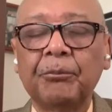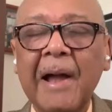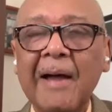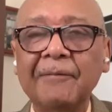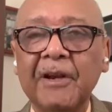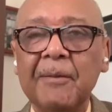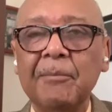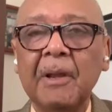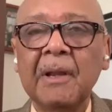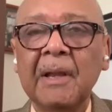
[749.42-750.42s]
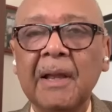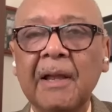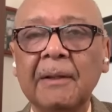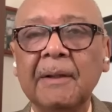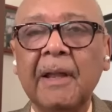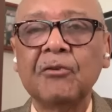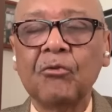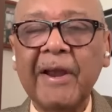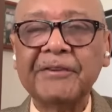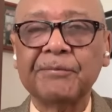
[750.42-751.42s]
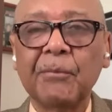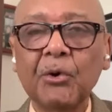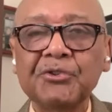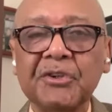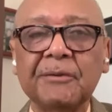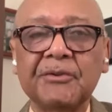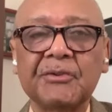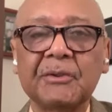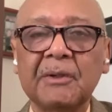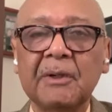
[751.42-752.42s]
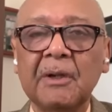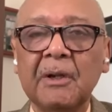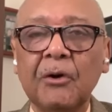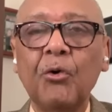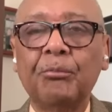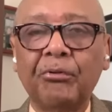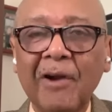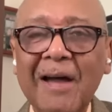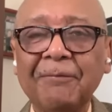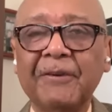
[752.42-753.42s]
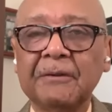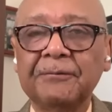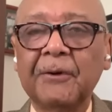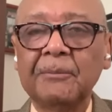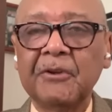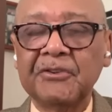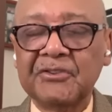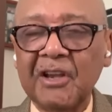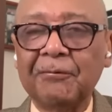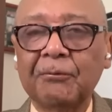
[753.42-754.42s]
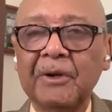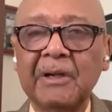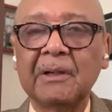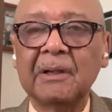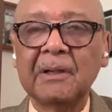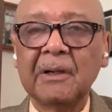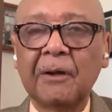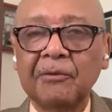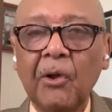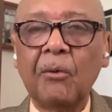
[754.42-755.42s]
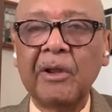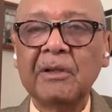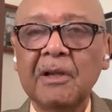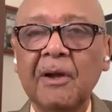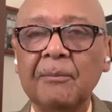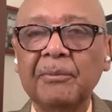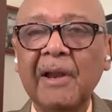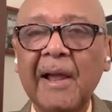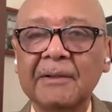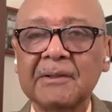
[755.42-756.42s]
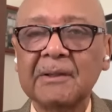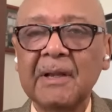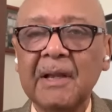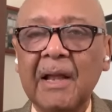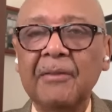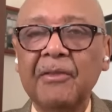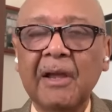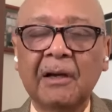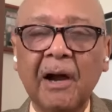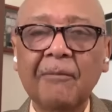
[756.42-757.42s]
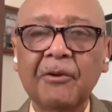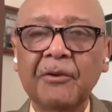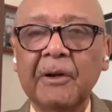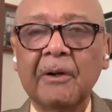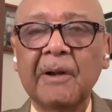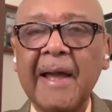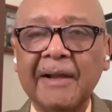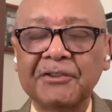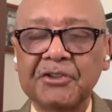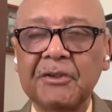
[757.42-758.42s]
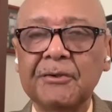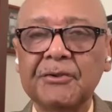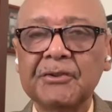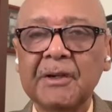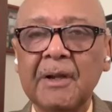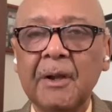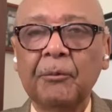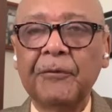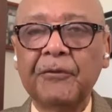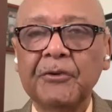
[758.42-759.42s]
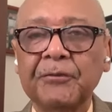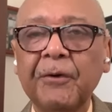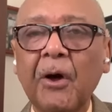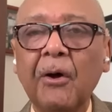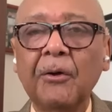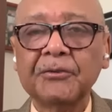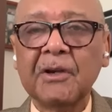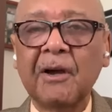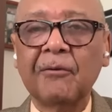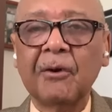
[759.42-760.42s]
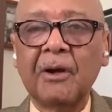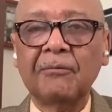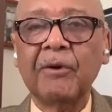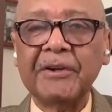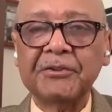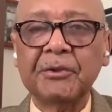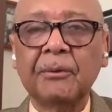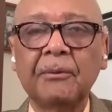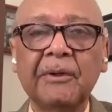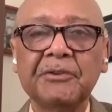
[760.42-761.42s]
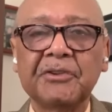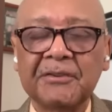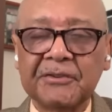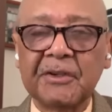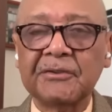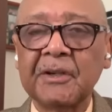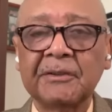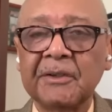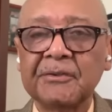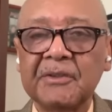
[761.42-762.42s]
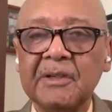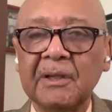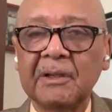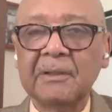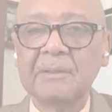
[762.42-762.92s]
poverty and race merchants who profit from the suffering of low-income blacks, and they cover their actions with this false cover of racial justice that they're seeking.